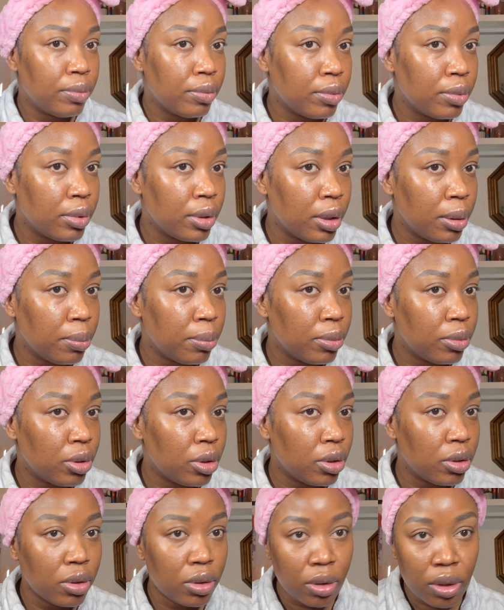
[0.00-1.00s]
Yep,
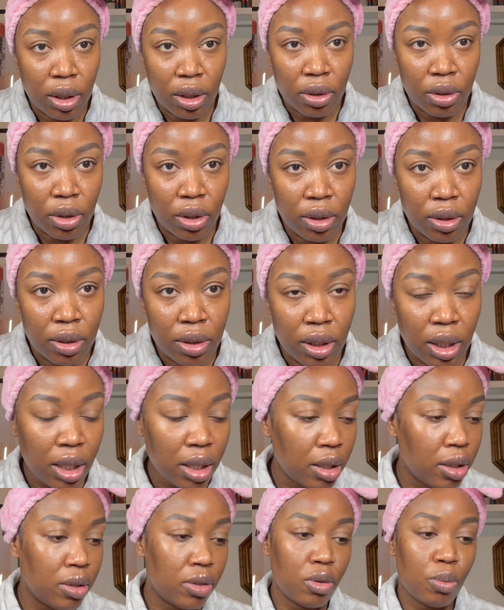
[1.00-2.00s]
just as you can see,
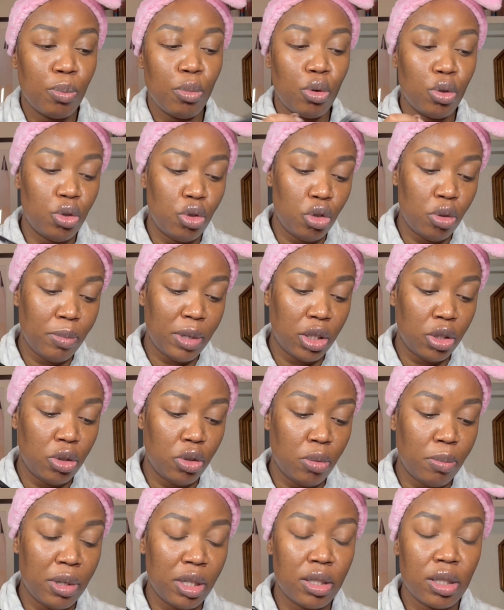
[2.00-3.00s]
it's more too much
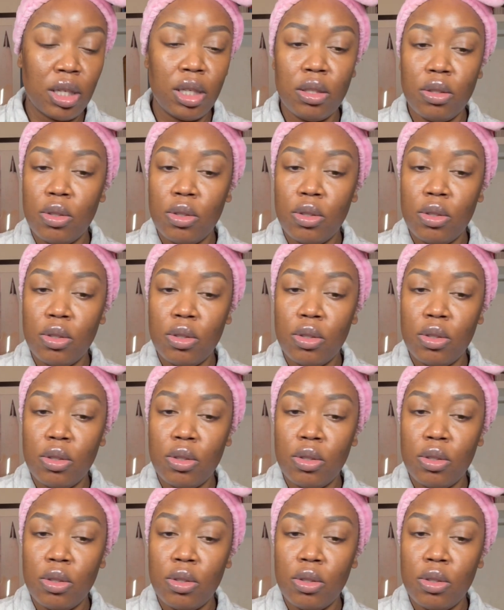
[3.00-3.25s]
to my skin